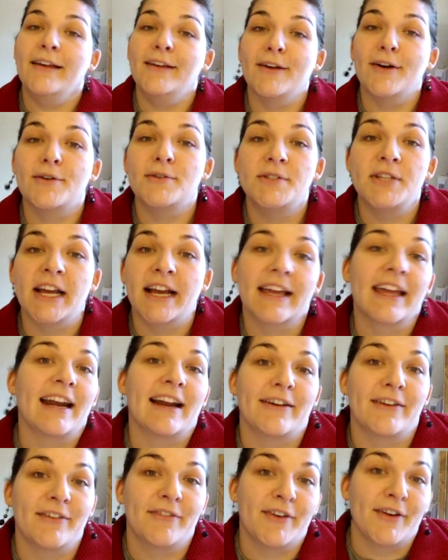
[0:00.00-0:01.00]
go check it
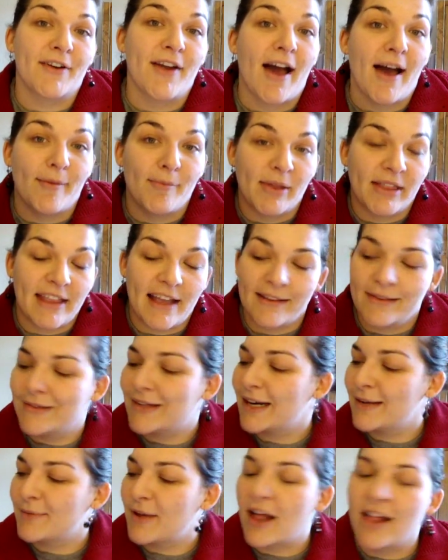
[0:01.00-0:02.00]
out if you're not, but that's
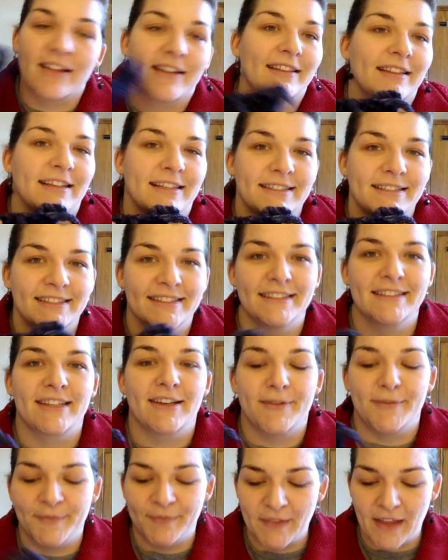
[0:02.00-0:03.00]
what I'm calling this.
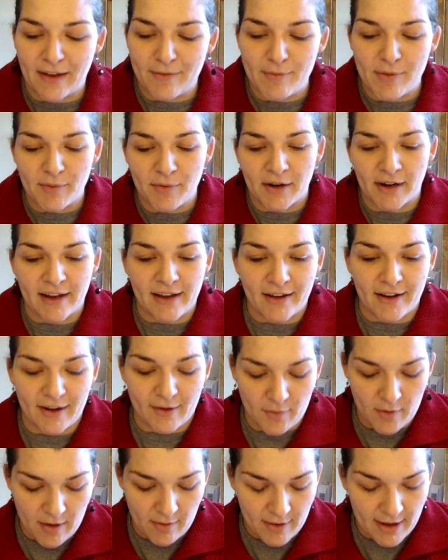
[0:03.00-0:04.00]
So I've been working on
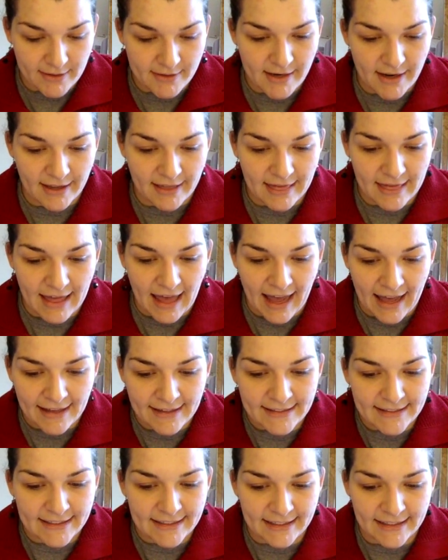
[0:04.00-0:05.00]
it while watching
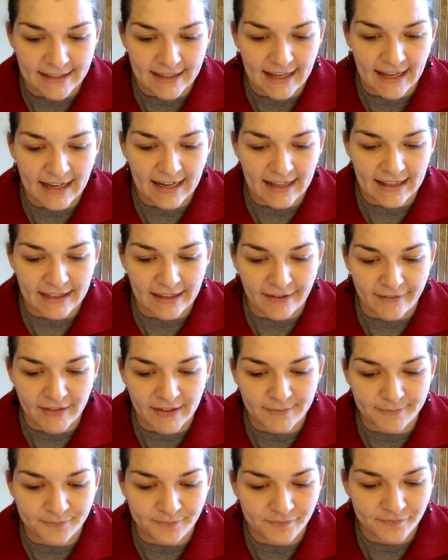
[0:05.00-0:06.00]
that and I love
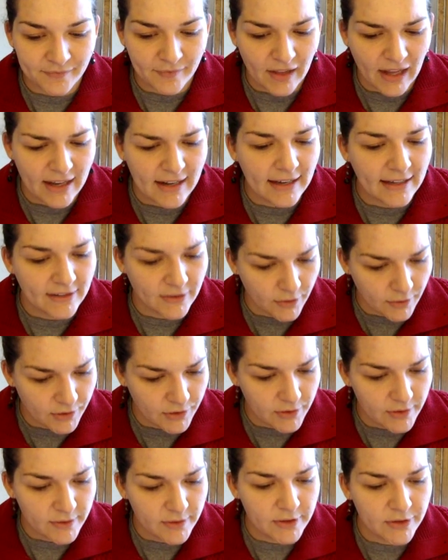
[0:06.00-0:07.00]
it. And I
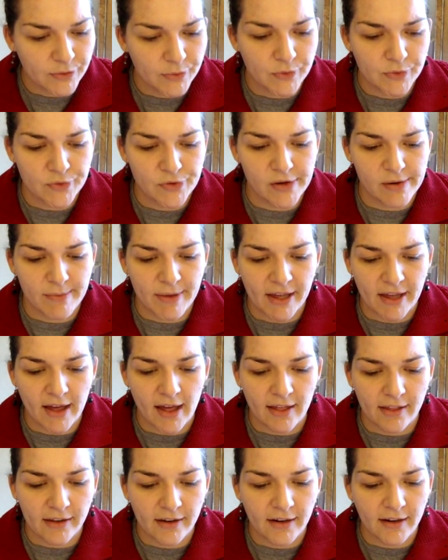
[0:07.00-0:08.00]
told you this was Dream in
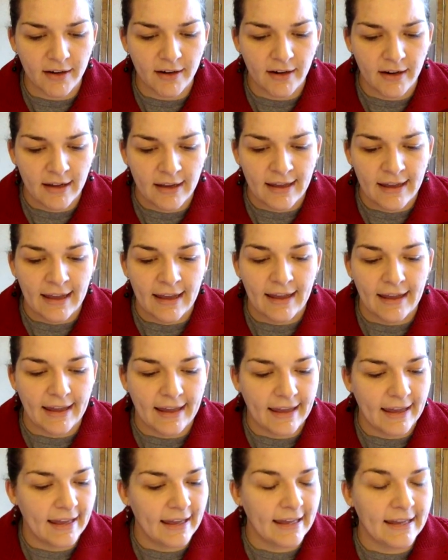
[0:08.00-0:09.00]
Color,
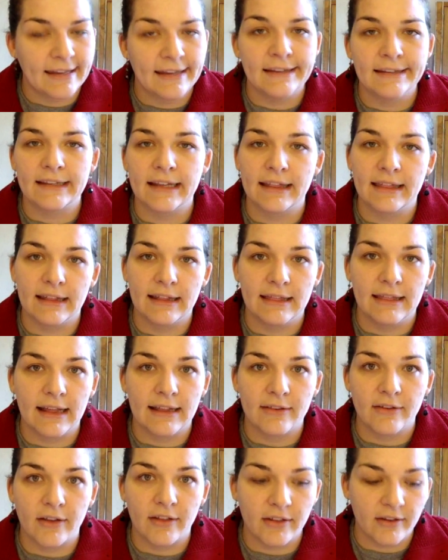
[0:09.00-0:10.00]
and I think
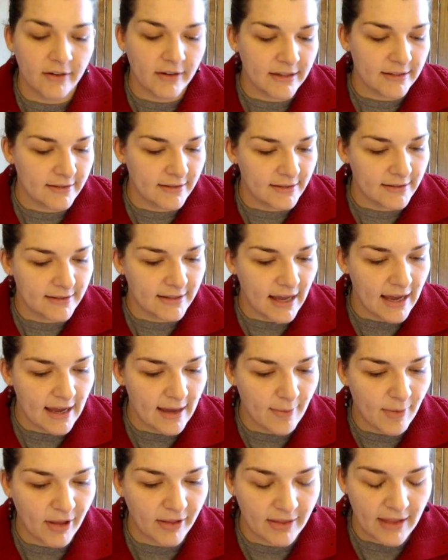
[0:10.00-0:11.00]
that's all there is to
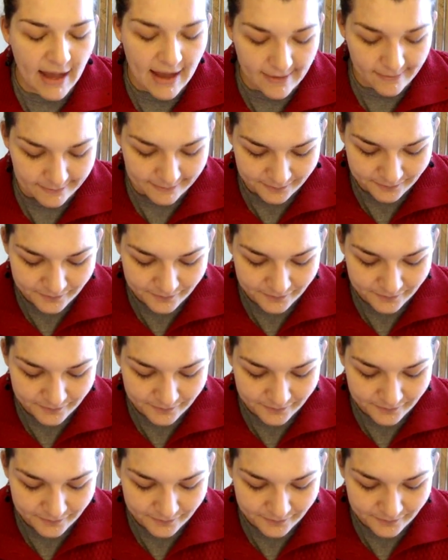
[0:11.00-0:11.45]
say about that.